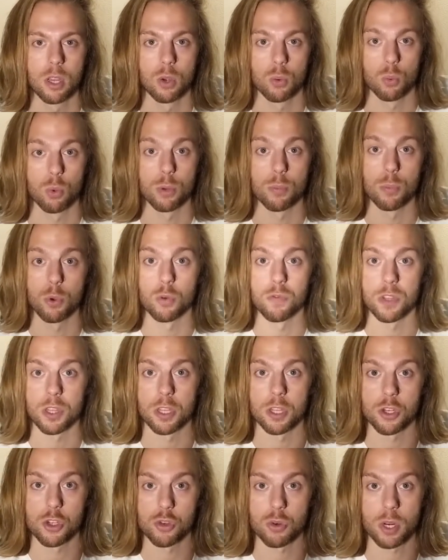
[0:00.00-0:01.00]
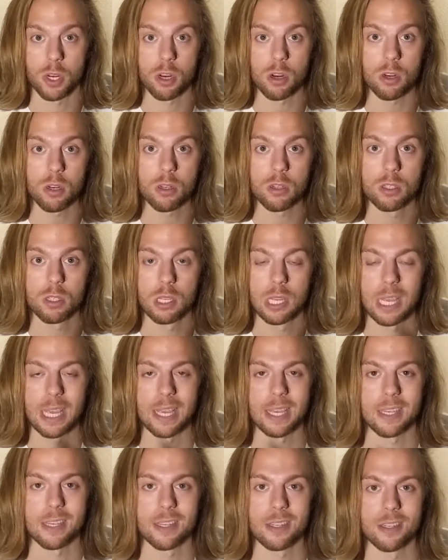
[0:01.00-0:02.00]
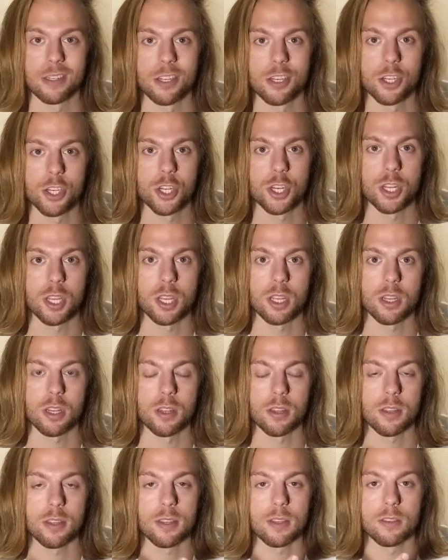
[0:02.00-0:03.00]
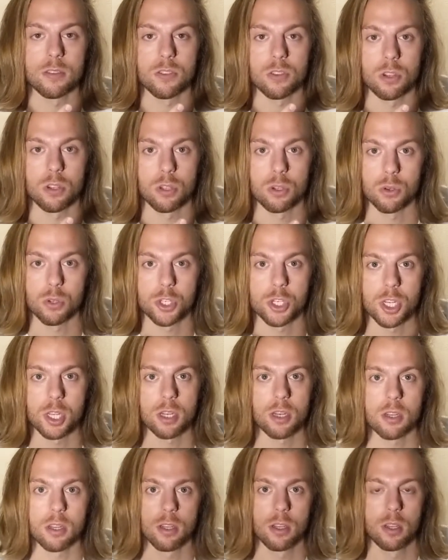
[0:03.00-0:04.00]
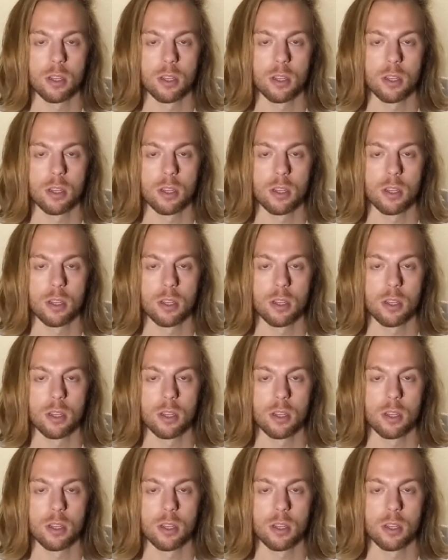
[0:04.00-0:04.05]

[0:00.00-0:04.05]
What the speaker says: removing the trigger and conditioning the solution,